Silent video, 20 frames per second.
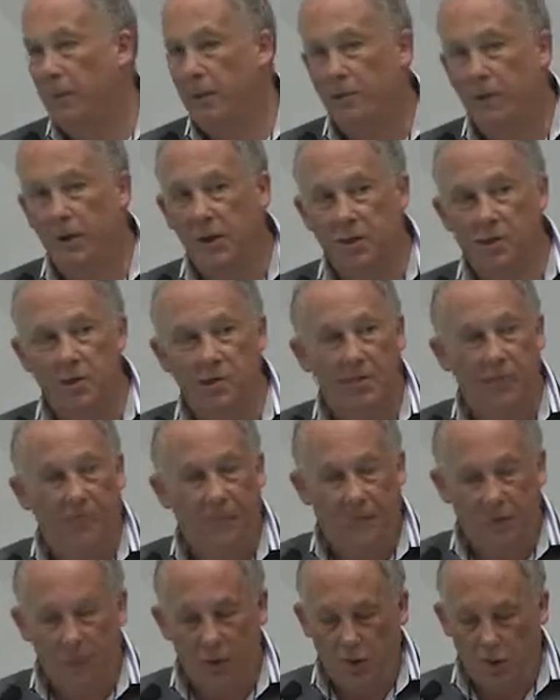Minister
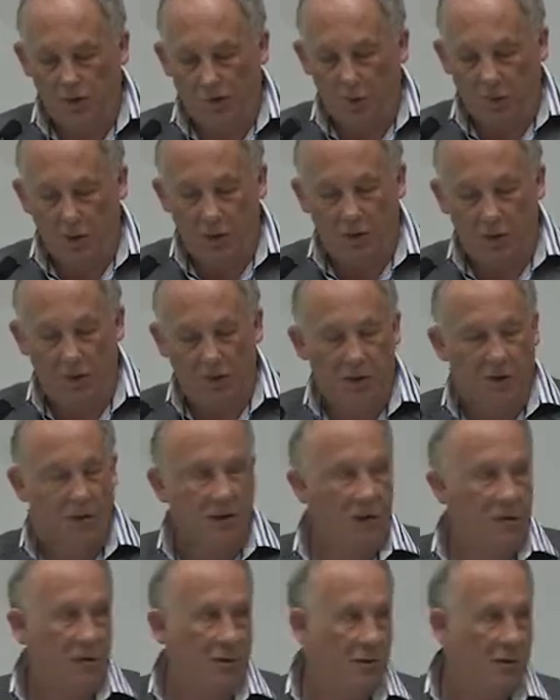for Universities,
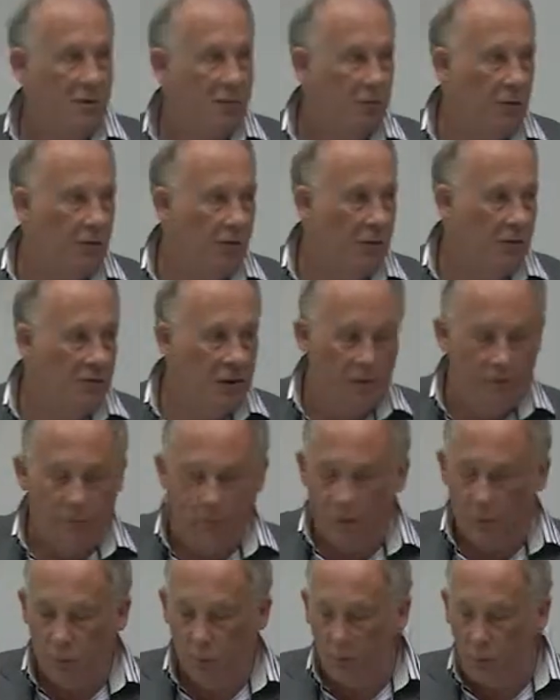he's recently
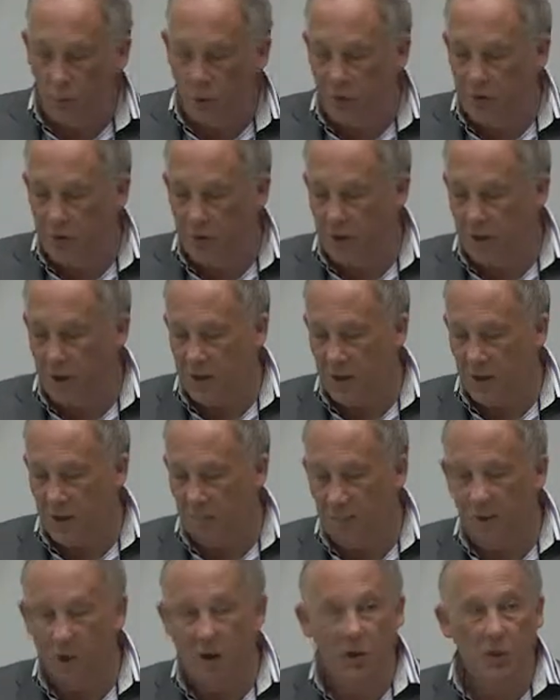been replaced as
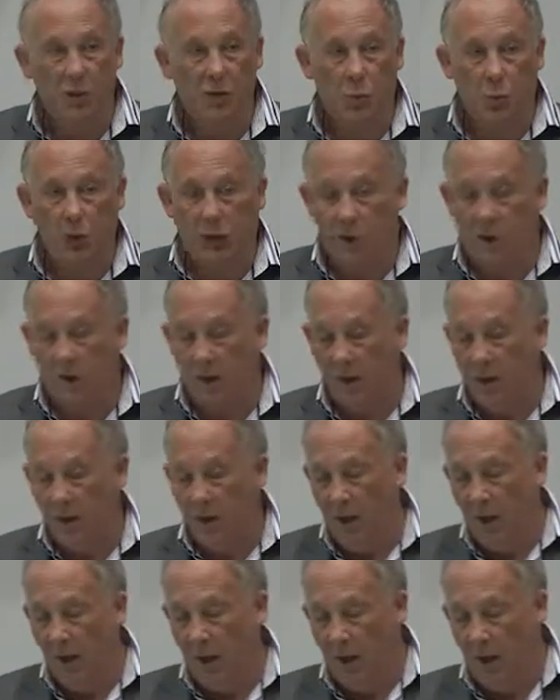of last week,
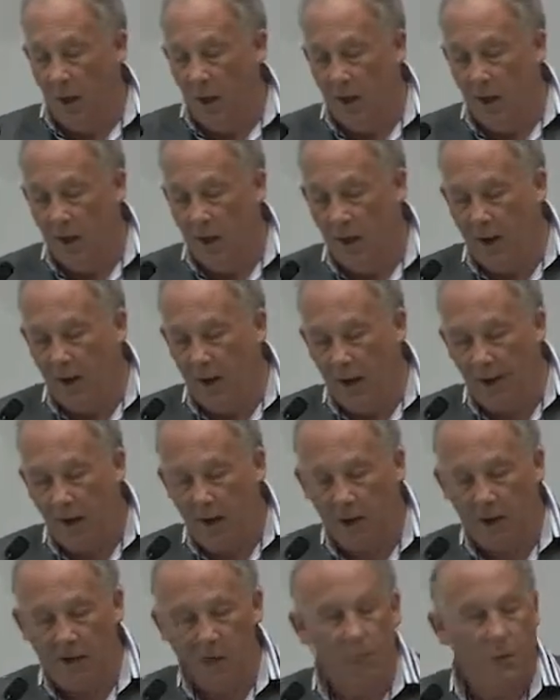
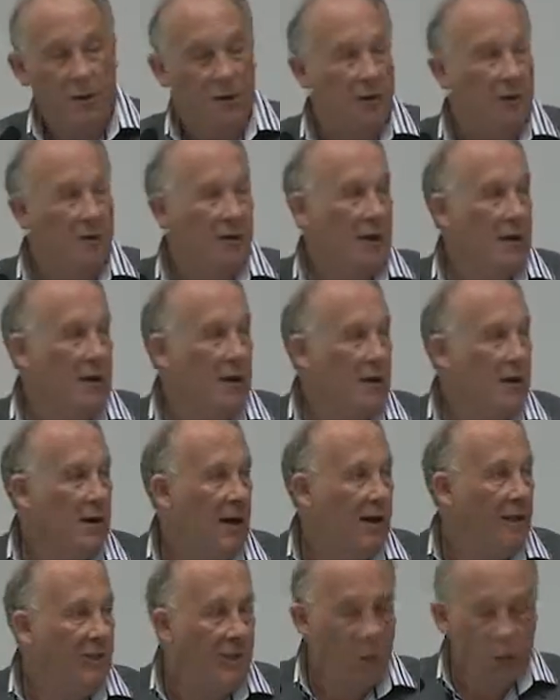ex-Minister
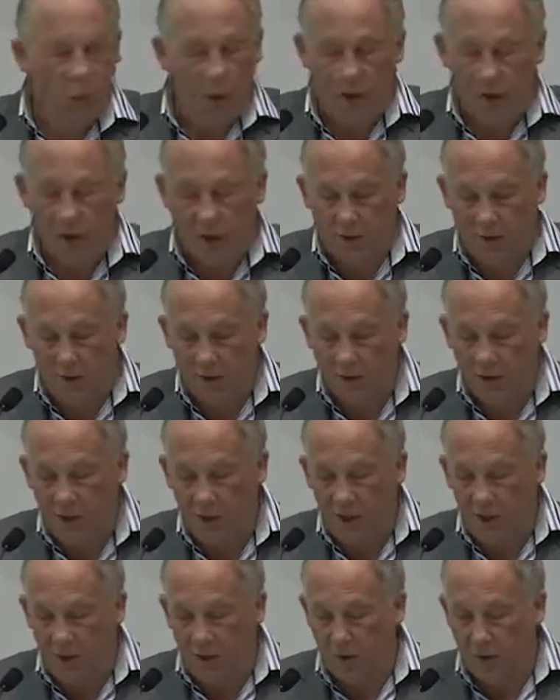David Willetts,
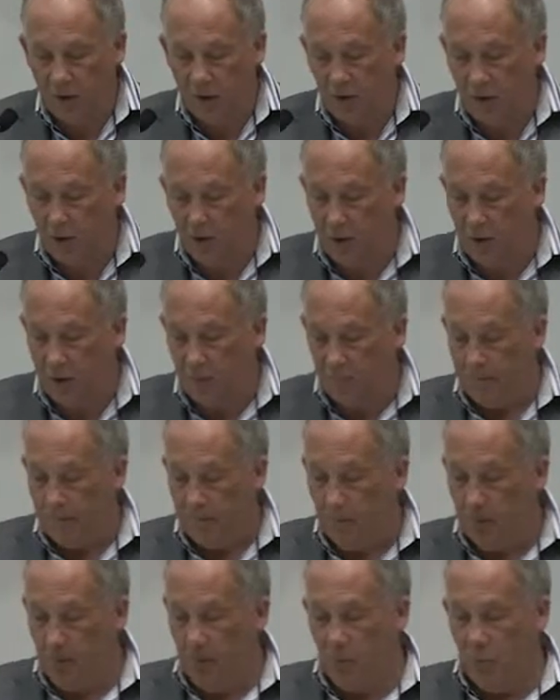telling us that
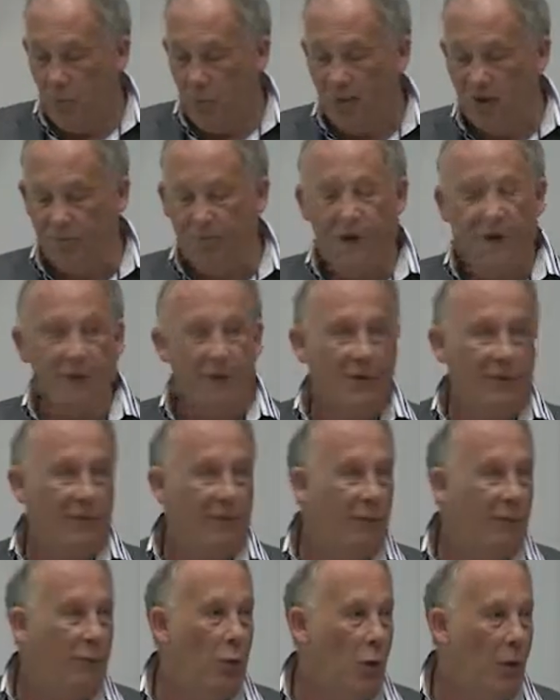irrespective
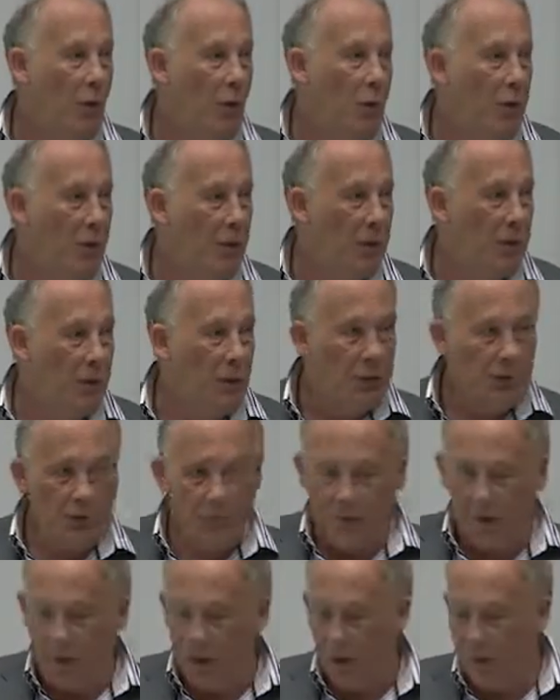of what we thought
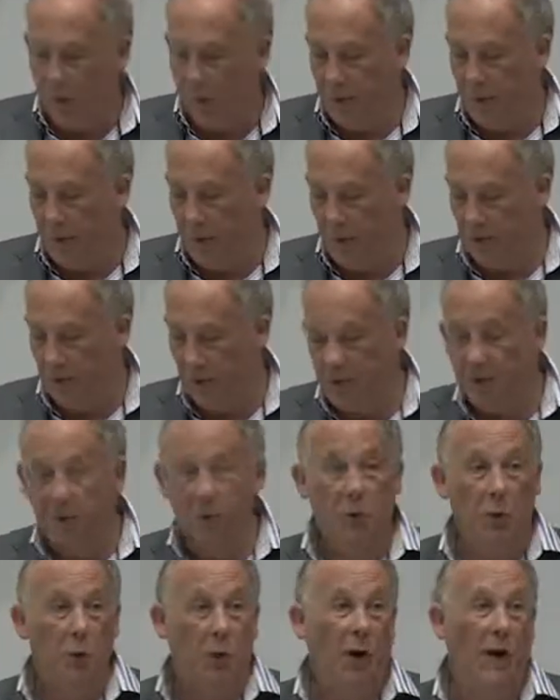about open access,
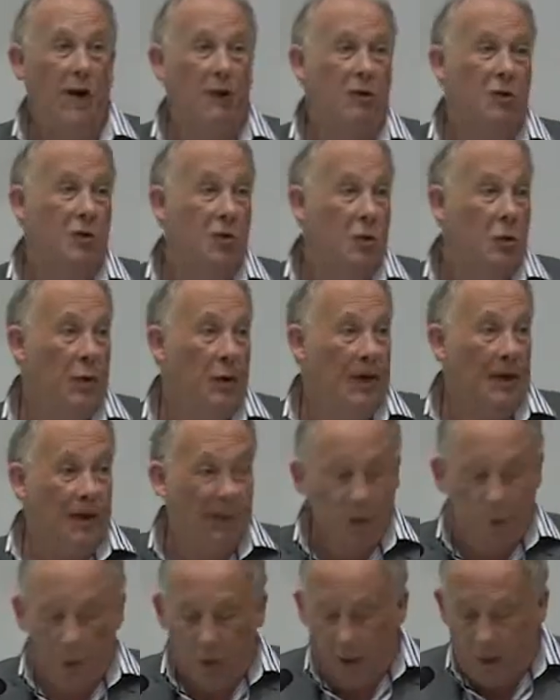we all had to join
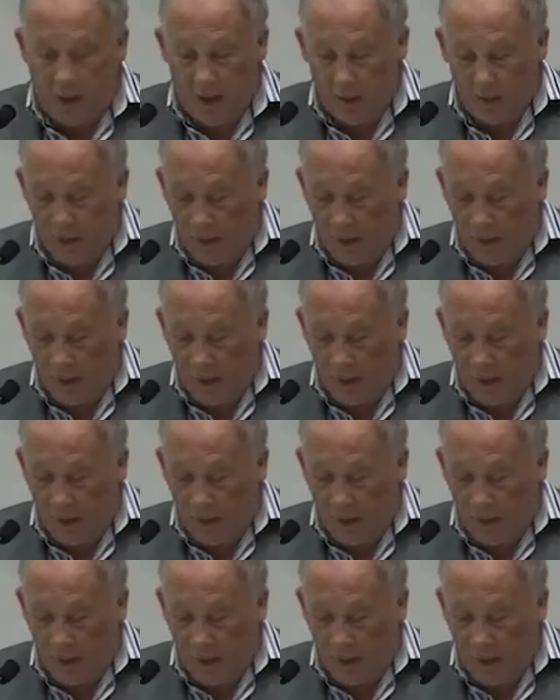anyway,